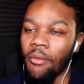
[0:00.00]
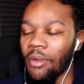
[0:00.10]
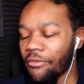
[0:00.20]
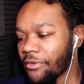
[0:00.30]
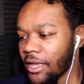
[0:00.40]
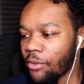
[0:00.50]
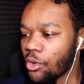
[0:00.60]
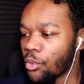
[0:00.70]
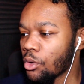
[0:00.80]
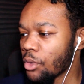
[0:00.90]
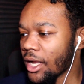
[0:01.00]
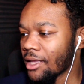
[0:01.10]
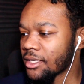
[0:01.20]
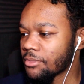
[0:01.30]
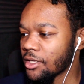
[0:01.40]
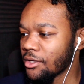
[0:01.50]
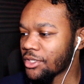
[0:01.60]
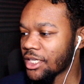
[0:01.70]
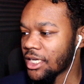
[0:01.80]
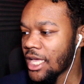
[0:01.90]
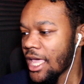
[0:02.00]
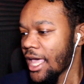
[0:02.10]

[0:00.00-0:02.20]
But I feel like we will work out some solution